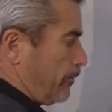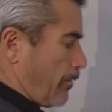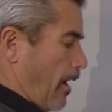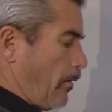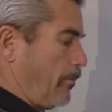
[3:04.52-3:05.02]

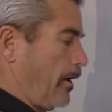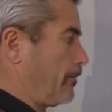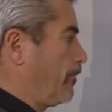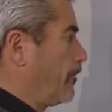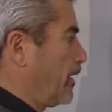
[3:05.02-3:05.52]
drywall
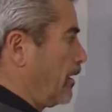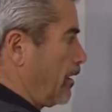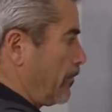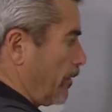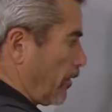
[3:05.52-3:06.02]
mud.
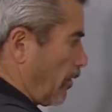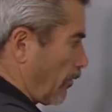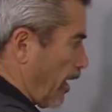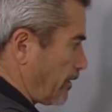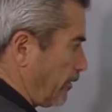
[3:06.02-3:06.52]
Go
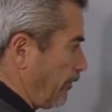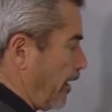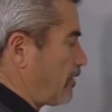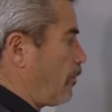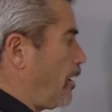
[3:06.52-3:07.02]
across the
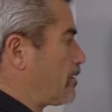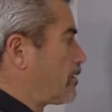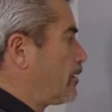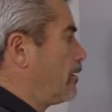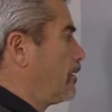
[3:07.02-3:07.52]
face once.